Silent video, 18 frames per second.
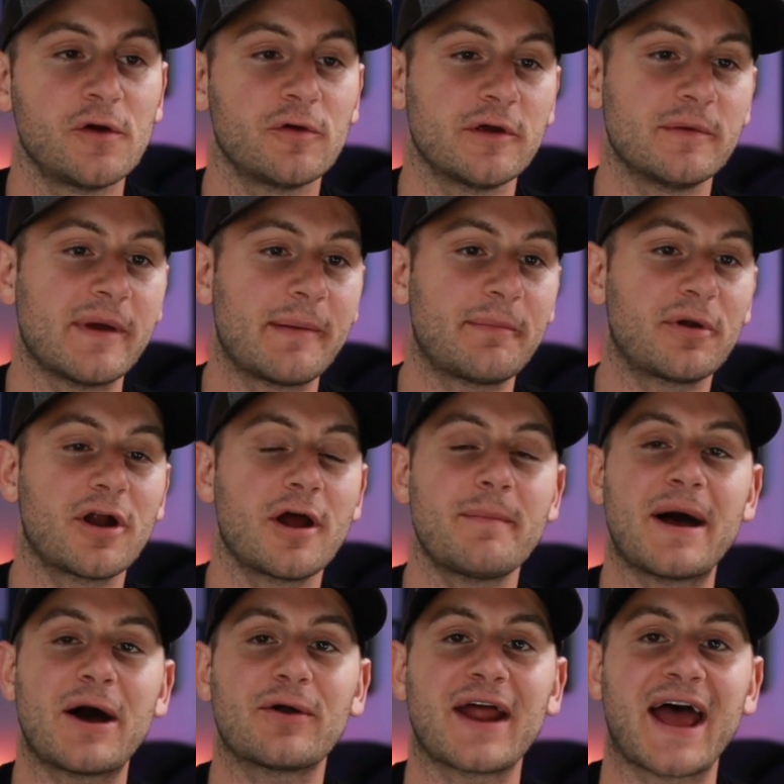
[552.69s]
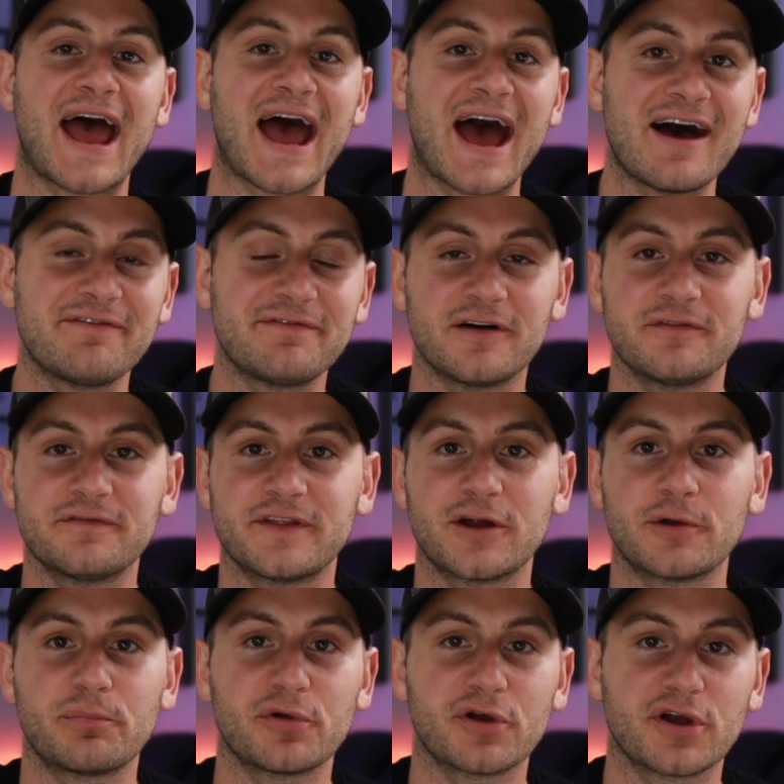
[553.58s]
Remember, about half of
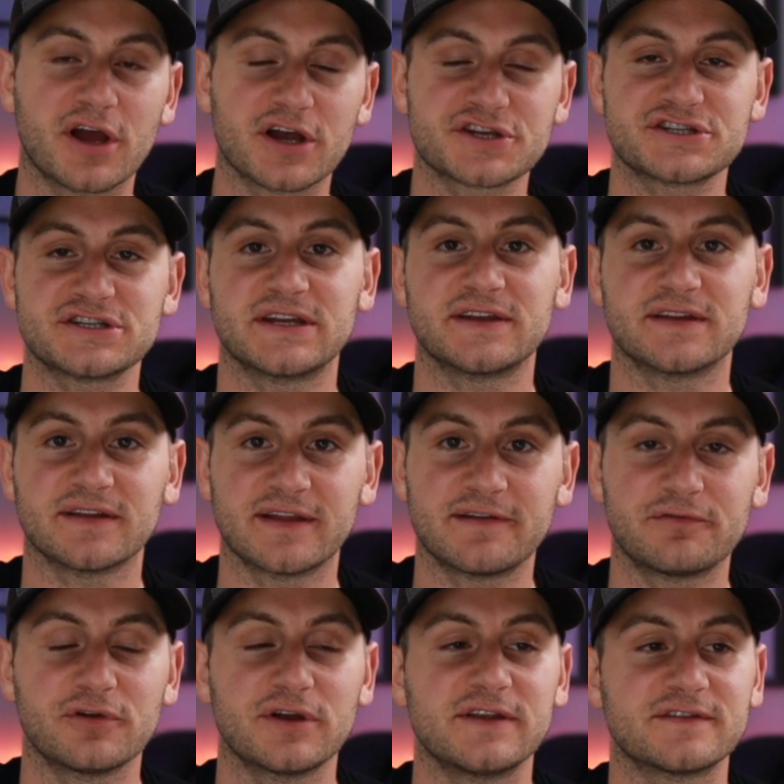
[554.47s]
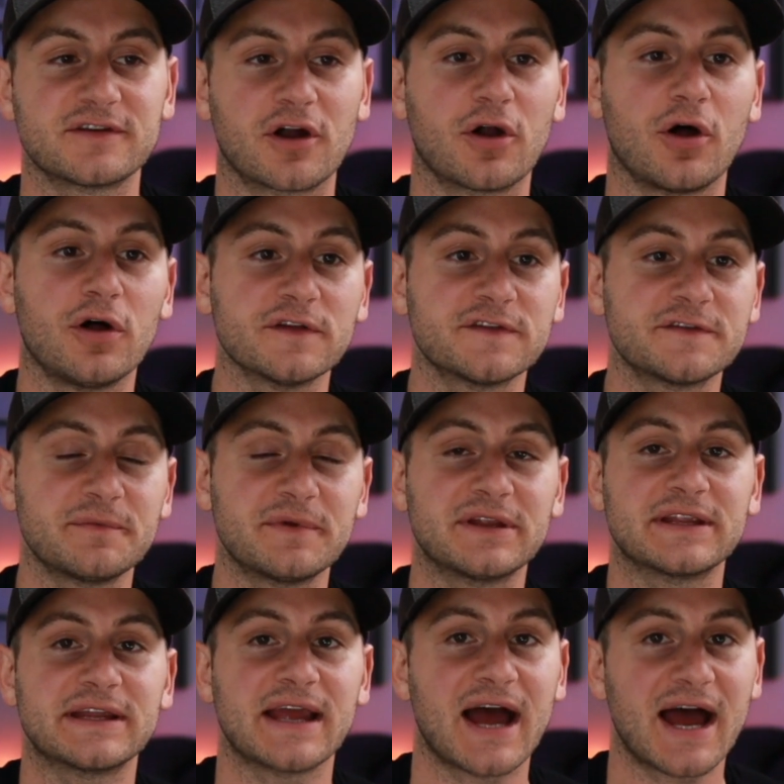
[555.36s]
their production and deliveries are
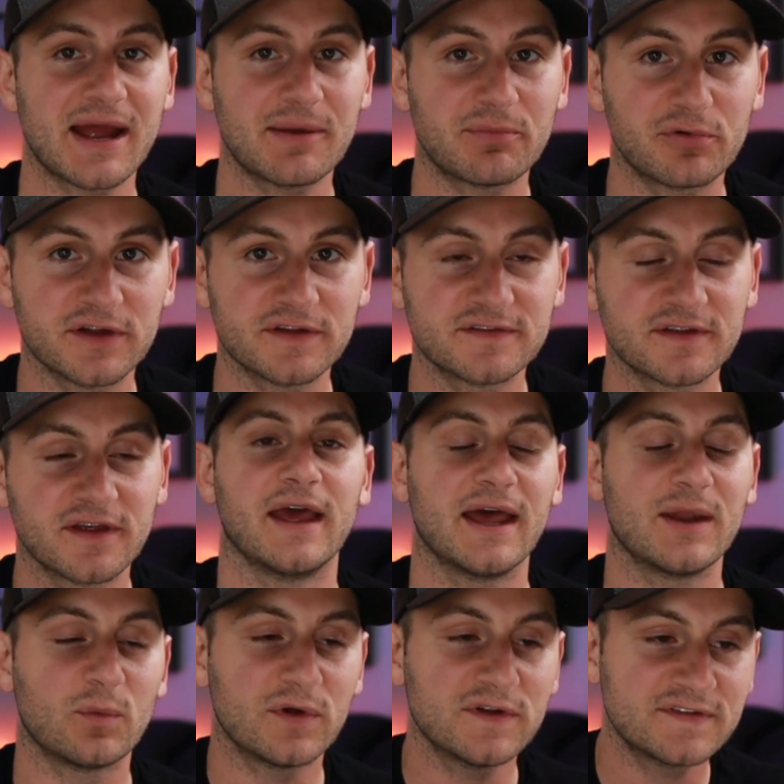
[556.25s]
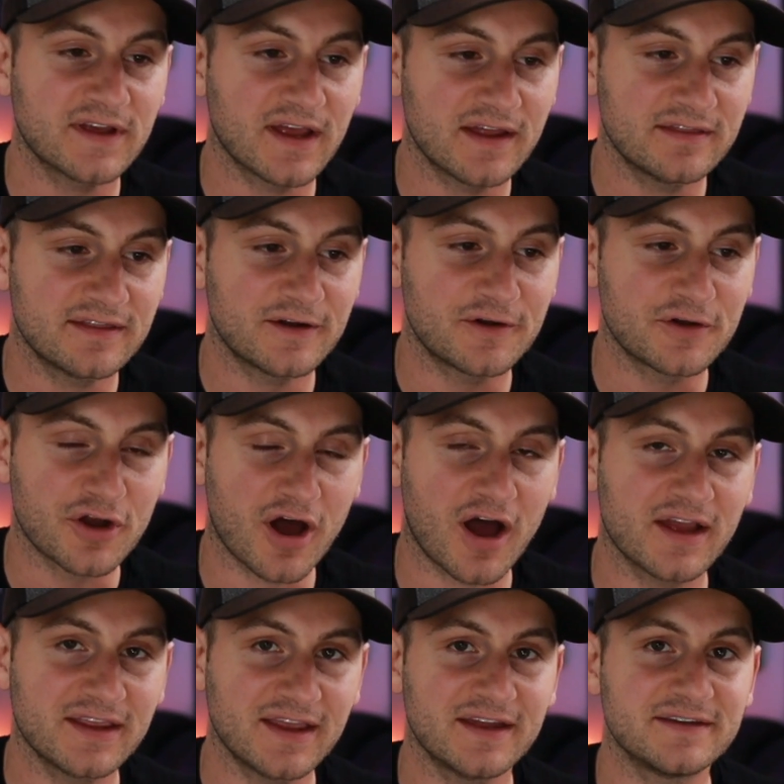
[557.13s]
ultimately hybrids, and once again, they're
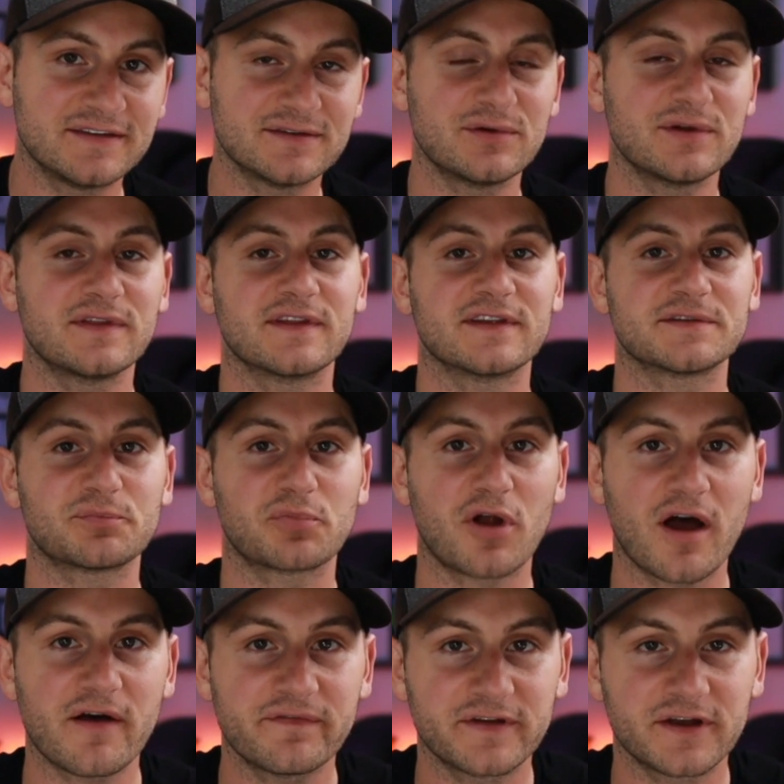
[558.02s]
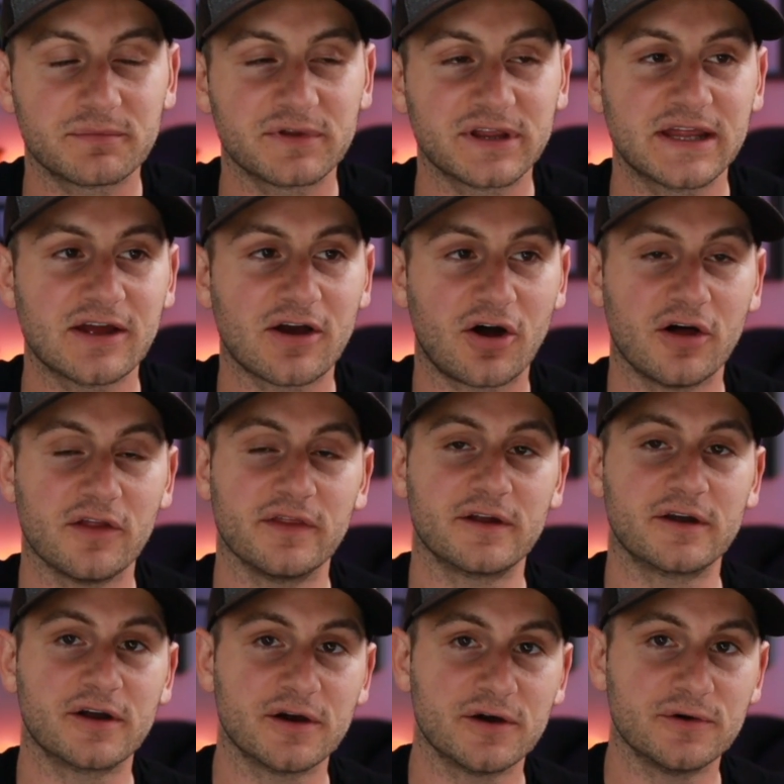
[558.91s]
not yet doing this profitably on their